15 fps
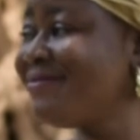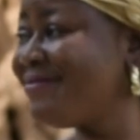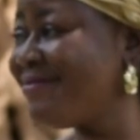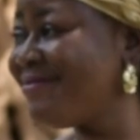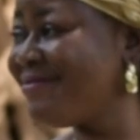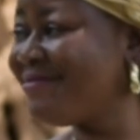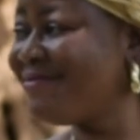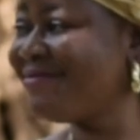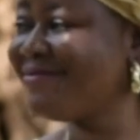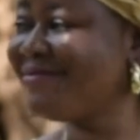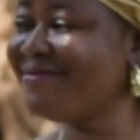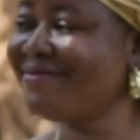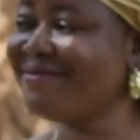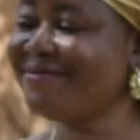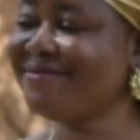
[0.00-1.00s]

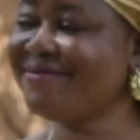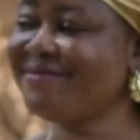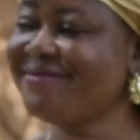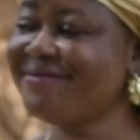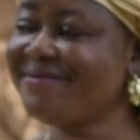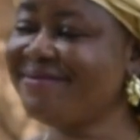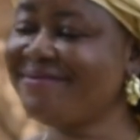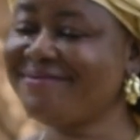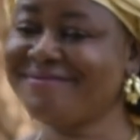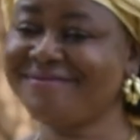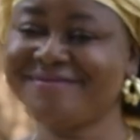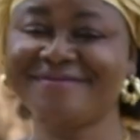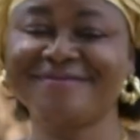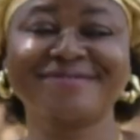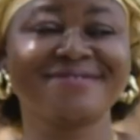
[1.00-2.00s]

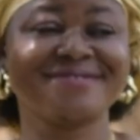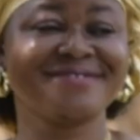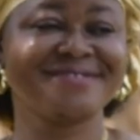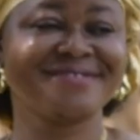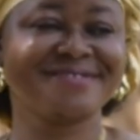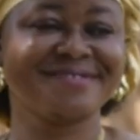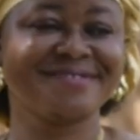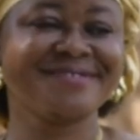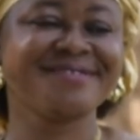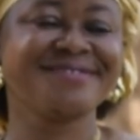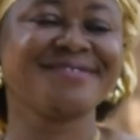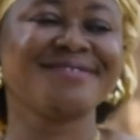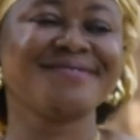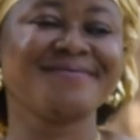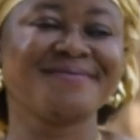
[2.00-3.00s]

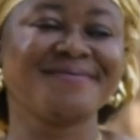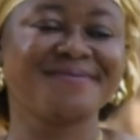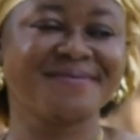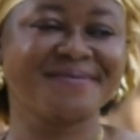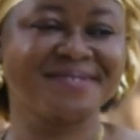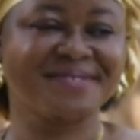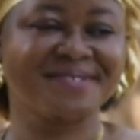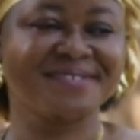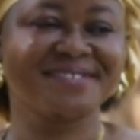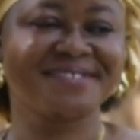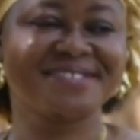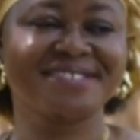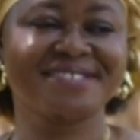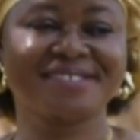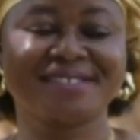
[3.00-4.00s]

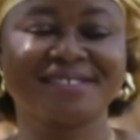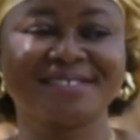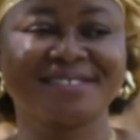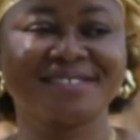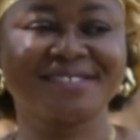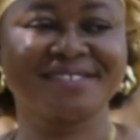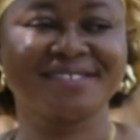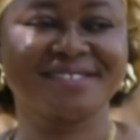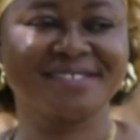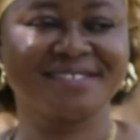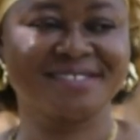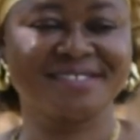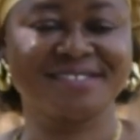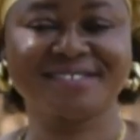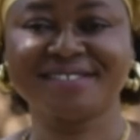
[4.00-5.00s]

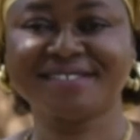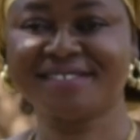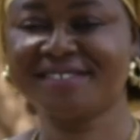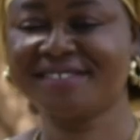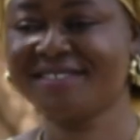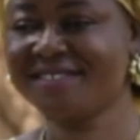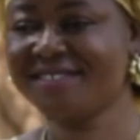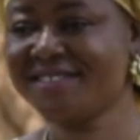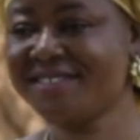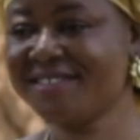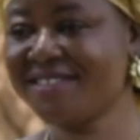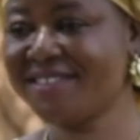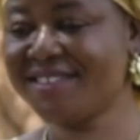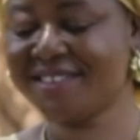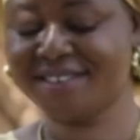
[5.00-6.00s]

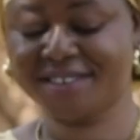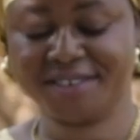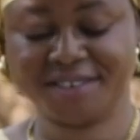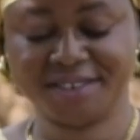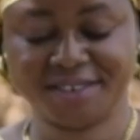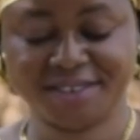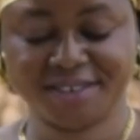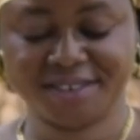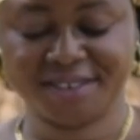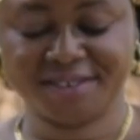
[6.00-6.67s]
The person shown says nothing.